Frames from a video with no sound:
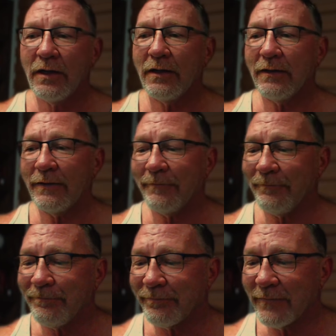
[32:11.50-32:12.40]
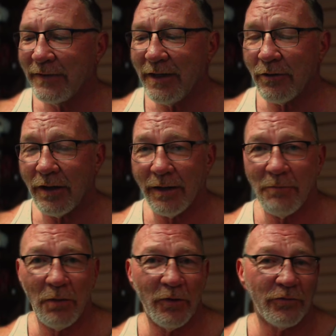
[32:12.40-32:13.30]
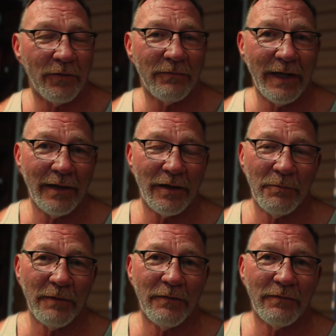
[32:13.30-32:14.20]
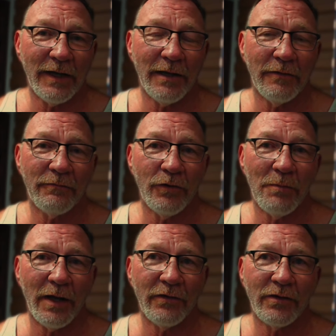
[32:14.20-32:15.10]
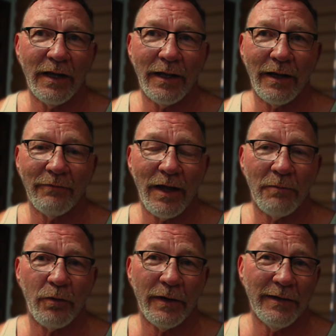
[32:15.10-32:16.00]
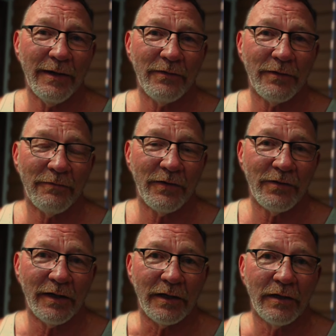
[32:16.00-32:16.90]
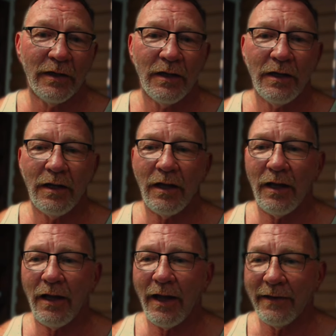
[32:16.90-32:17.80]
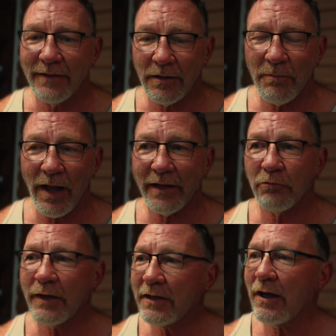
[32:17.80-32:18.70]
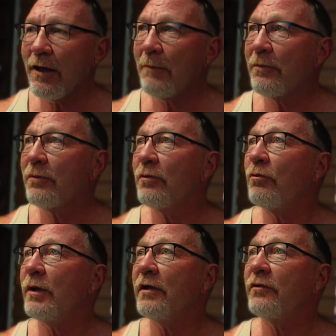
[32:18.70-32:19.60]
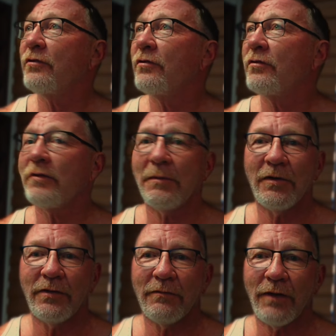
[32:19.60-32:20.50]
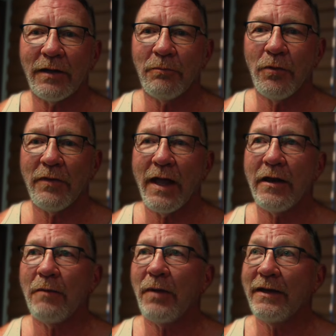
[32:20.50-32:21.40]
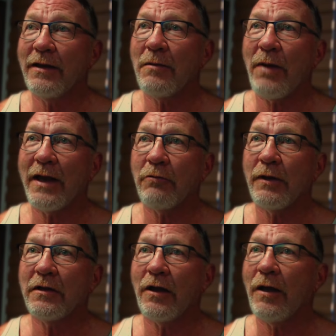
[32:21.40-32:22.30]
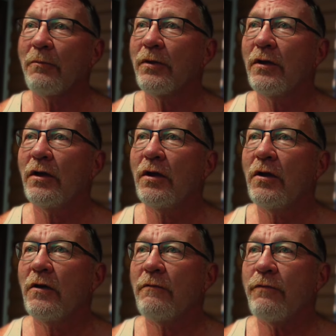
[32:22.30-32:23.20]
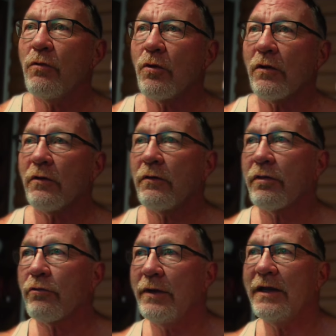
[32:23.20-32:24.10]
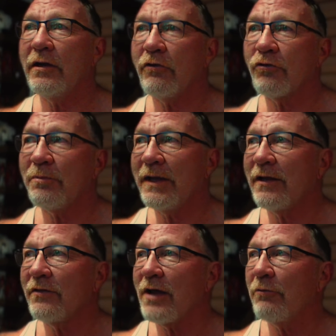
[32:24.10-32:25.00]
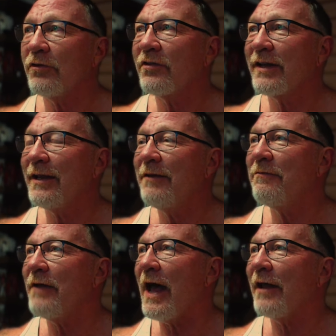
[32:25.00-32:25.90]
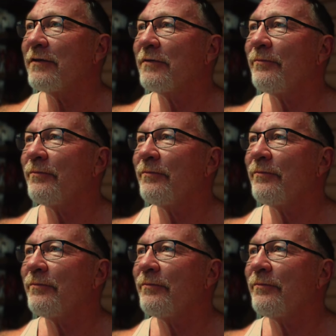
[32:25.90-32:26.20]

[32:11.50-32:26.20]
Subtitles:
You know, I'm almost 58, gonna be 58 in a few months, and I've got a pretty decent physique. I did a body recomp, which, let me see if I can pull that up. I did a body recomp for 3 years because I was skinny fat.